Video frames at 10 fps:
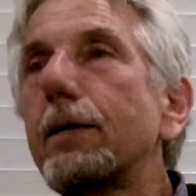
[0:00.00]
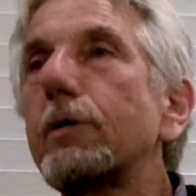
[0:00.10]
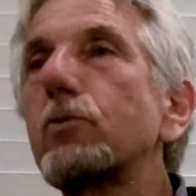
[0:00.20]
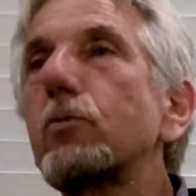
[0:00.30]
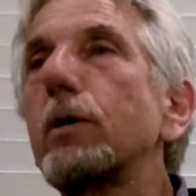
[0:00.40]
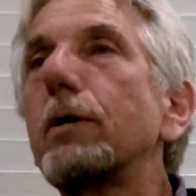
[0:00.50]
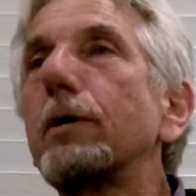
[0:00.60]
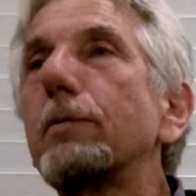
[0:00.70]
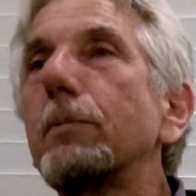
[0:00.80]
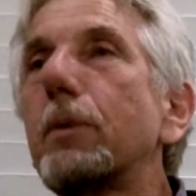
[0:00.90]
that's where
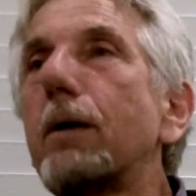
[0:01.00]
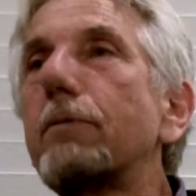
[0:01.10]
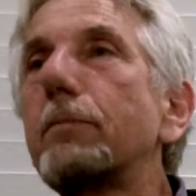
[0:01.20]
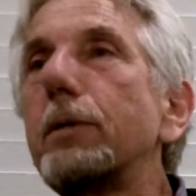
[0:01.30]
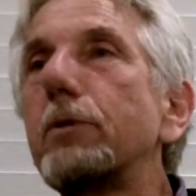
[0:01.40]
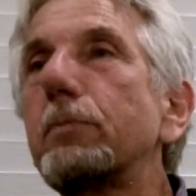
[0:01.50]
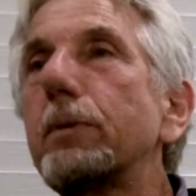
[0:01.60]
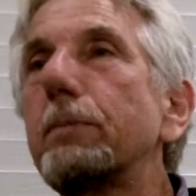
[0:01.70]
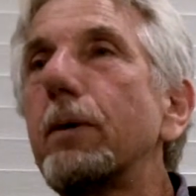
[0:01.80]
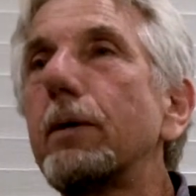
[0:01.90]
the Prophet, peace be
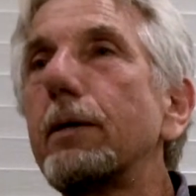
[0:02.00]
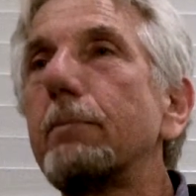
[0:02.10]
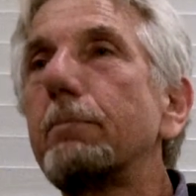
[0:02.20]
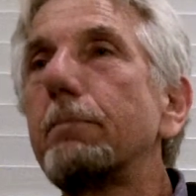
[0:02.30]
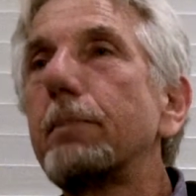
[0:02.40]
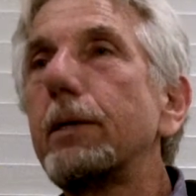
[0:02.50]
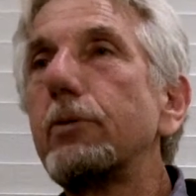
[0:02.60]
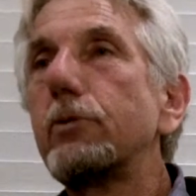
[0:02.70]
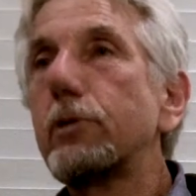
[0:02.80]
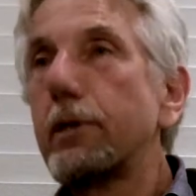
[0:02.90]
upon him,
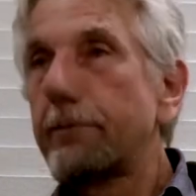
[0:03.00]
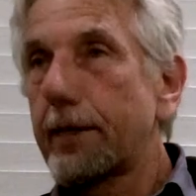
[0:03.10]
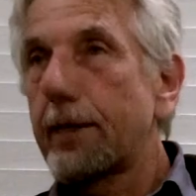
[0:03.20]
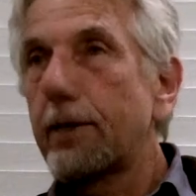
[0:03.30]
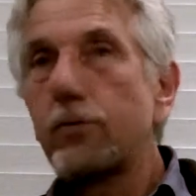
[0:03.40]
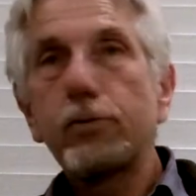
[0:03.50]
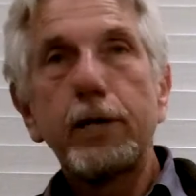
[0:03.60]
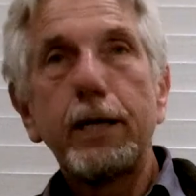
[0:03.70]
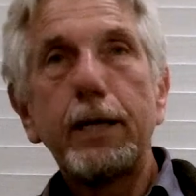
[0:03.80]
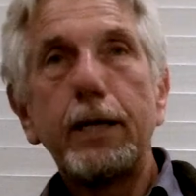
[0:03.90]
is living, you
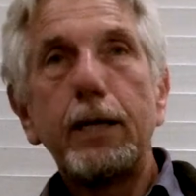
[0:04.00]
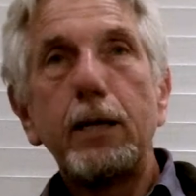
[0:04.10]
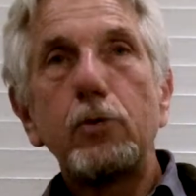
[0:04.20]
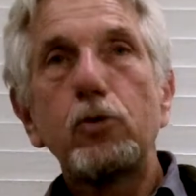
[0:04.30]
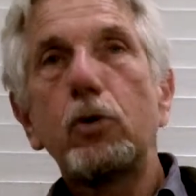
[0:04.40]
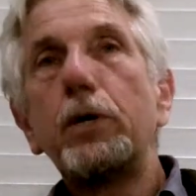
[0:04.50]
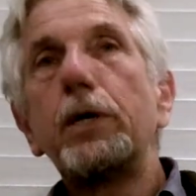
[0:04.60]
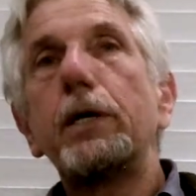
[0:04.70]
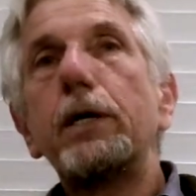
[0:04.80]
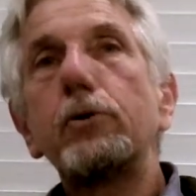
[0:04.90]
see. So
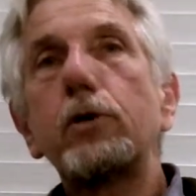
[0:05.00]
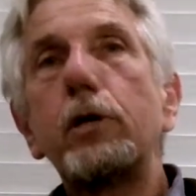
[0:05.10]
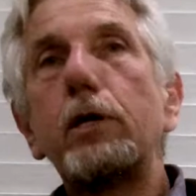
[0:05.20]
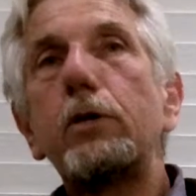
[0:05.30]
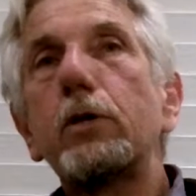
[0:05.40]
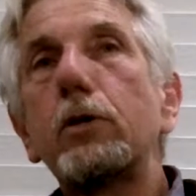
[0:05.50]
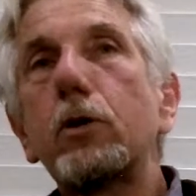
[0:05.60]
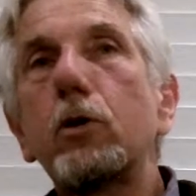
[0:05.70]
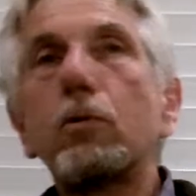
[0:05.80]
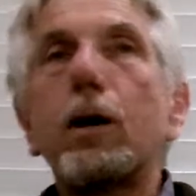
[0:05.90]
it's, it, the, the
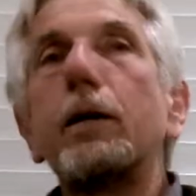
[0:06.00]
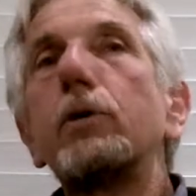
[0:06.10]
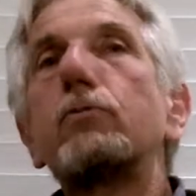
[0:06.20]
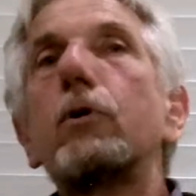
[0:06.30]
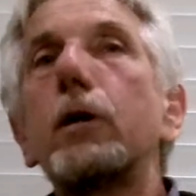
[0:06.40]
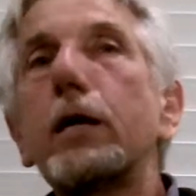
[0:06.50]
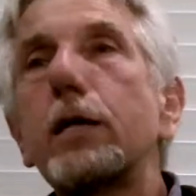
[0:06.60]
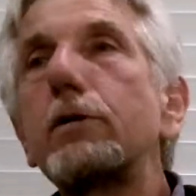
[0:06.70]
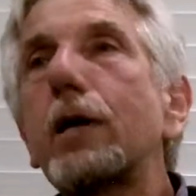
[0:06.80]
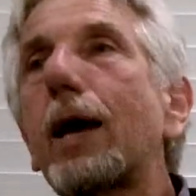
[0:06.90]
Quran is very
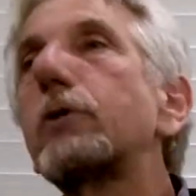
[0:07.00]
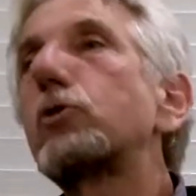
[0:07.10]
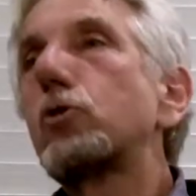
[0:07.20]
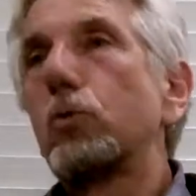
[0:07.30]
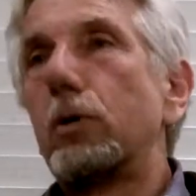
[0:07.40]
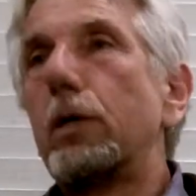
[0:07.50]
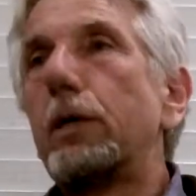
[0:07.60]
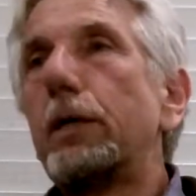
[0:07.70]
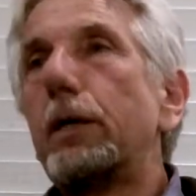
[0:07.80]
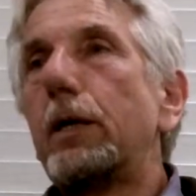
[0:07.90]
contextual,
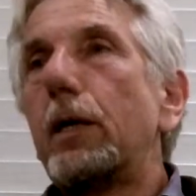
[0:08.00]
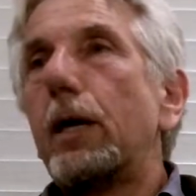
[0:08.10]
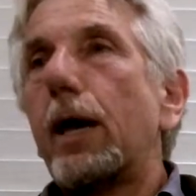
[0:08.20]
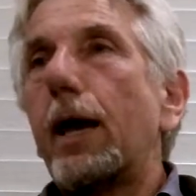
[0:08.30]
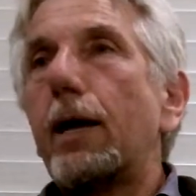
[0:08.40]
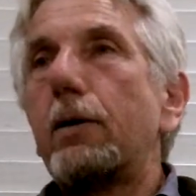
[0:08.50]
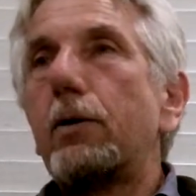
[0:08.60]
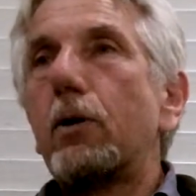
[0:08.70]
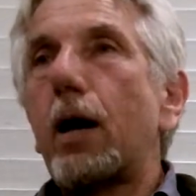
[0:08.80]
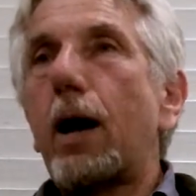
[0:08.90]
and
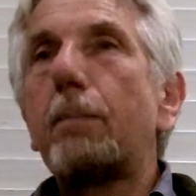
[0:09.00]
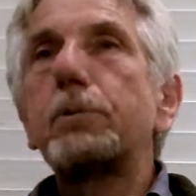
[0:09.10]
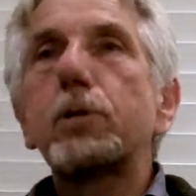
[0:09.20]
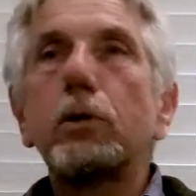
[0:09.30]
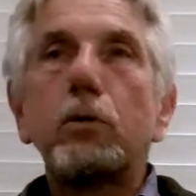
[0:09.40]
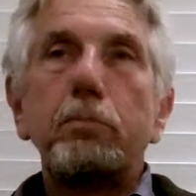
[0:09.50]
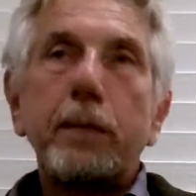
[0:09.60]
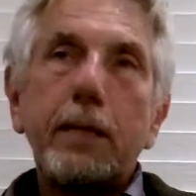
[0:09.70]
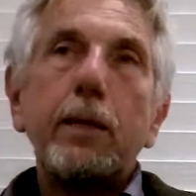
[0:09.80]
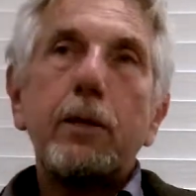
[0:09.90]
there are absolute
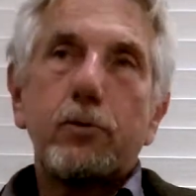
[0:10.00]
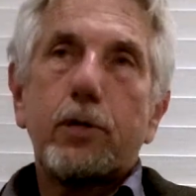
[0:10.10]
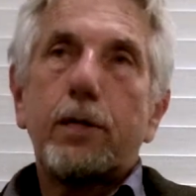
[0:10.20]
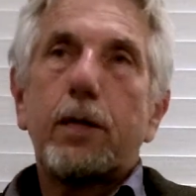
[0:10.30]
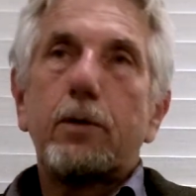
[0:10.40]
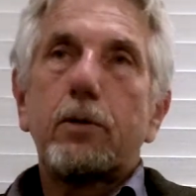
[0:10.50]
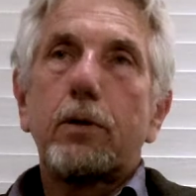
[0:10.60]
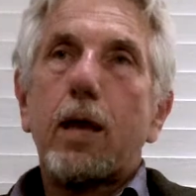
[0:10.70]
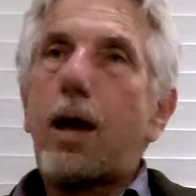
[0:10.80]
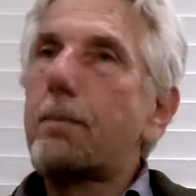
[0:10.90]
meanings in it.
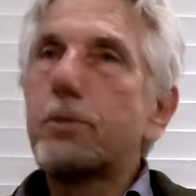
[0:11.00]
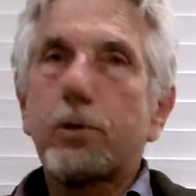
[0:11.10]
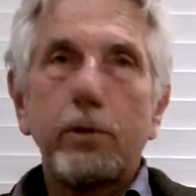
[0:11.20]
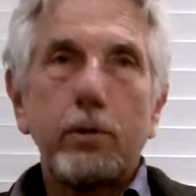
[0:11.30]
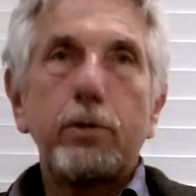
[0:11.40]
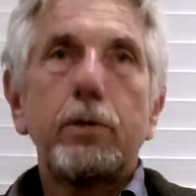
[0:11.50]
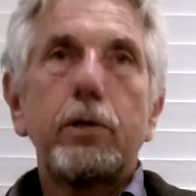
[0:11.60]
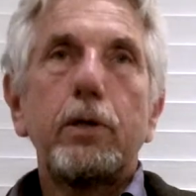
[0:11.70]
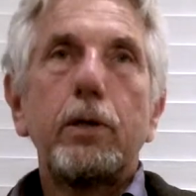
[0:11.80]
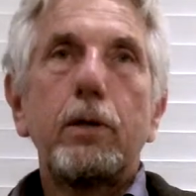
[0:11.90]
Absolute.
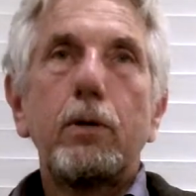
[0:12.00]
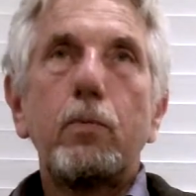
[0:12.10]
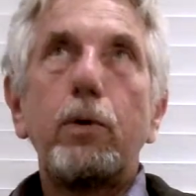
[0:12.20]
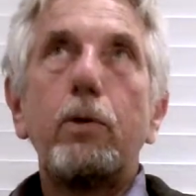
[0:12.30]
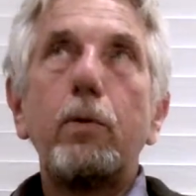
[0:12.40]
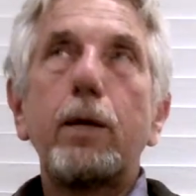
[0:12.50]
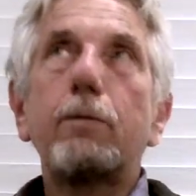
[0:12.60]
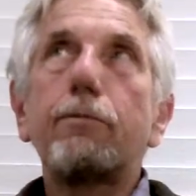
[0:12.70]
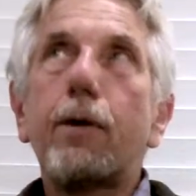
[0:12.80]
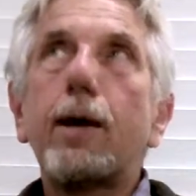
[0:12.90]
We, we
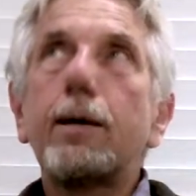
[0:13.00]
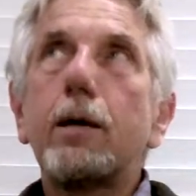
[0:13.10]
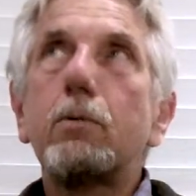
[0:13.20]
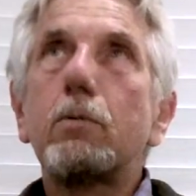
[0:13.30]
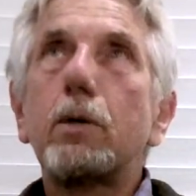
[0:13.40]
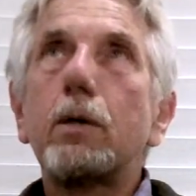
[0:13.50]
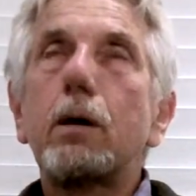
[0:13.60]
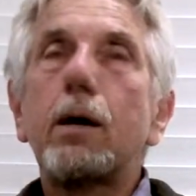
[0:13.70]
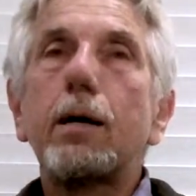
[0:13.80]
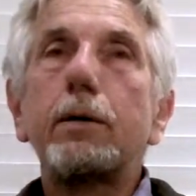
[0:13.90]
can find out what
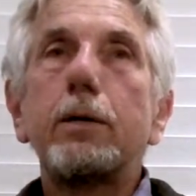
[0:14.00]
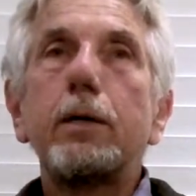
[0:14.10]
God